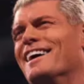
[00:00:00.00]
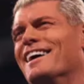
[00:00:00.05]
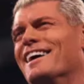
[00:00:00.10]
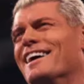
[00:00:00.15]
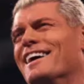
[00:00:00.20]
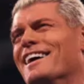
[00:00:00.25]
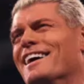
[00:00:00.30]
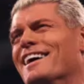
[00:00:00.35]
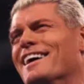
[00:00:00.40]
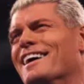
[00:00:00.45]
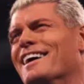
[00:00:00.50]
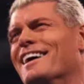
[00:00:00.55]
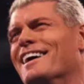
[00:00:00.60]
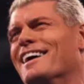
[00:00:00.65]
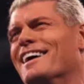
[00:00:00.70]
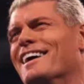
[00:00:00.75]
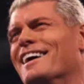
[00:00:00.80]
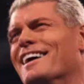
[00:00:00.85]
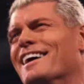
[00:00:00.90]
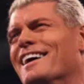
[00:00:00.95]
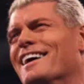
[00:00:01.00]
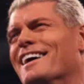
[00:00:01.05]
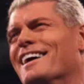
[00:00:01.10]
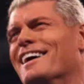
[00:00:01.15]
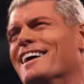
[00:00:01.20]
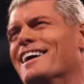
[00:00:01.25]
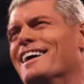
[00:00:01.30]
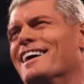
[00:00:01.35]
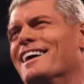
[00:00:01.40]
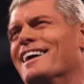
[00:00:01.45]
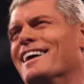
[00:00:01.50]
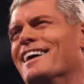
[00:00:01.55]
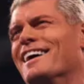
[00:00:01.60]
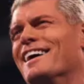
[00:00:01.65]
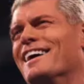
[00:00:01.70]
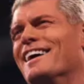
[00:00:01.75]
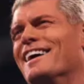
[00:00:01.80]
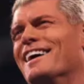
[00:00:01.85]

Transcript: Nothing is said.